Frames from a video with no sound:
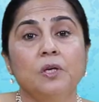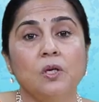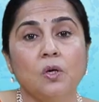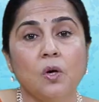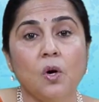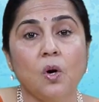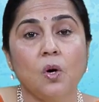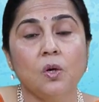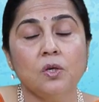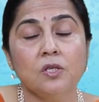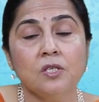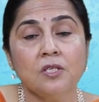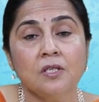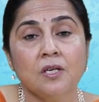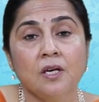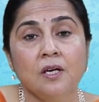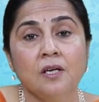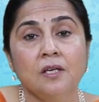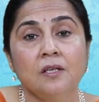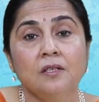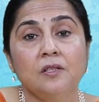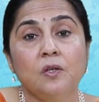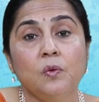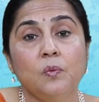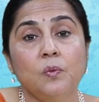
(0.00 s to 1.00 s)
because
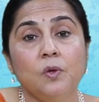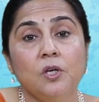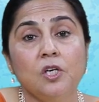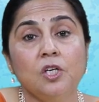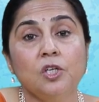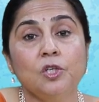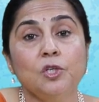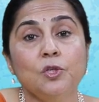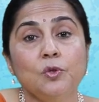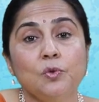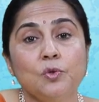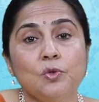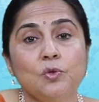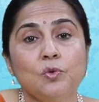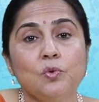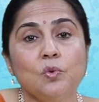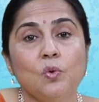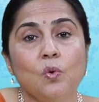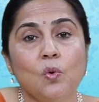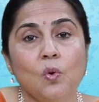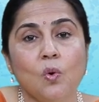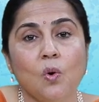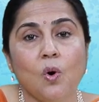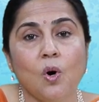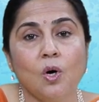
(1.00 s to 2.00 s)
the work used to
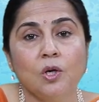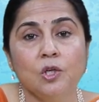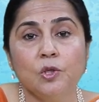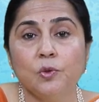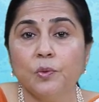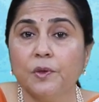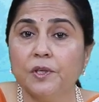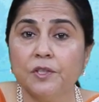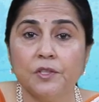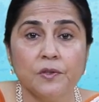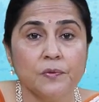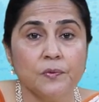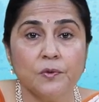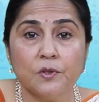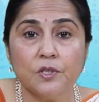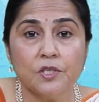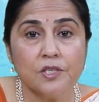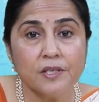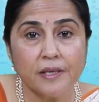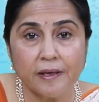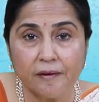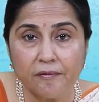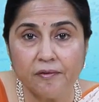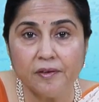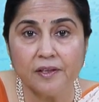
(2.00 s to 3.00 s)
go on
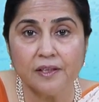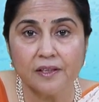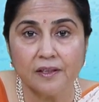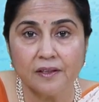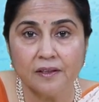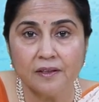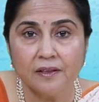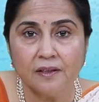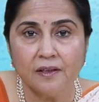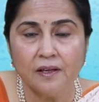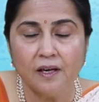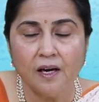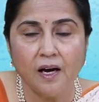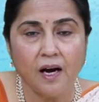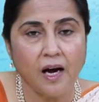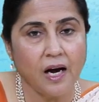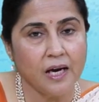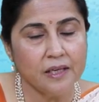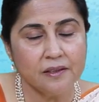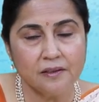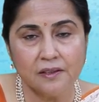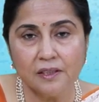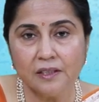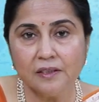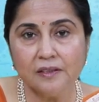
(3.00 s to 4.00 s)
24/7.
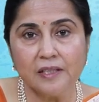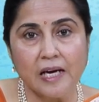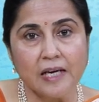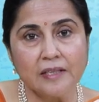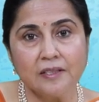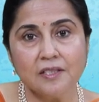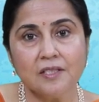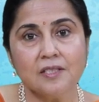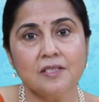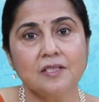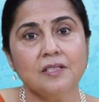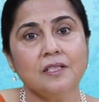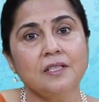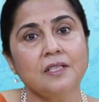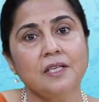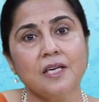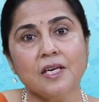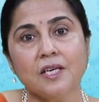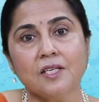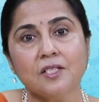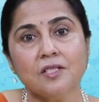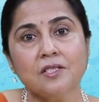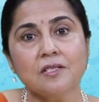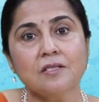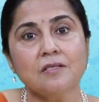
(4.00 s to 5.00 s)
I think that is the
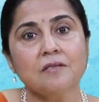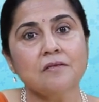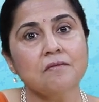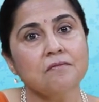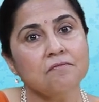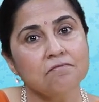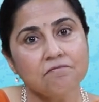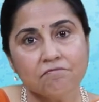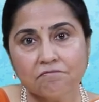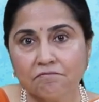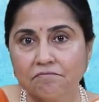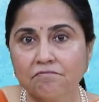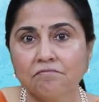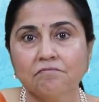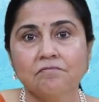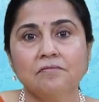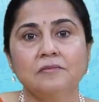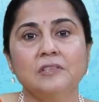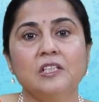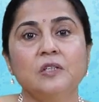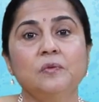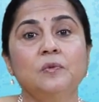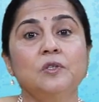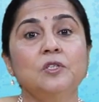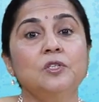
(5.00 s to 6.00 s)
case
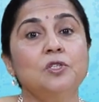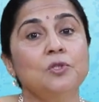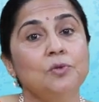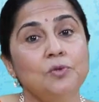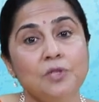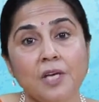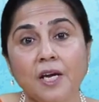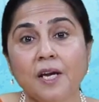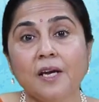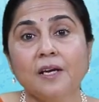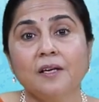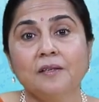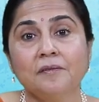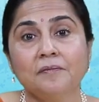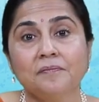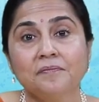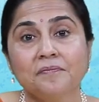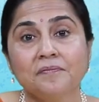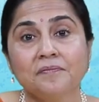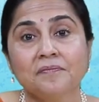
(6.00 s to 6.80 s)
even today.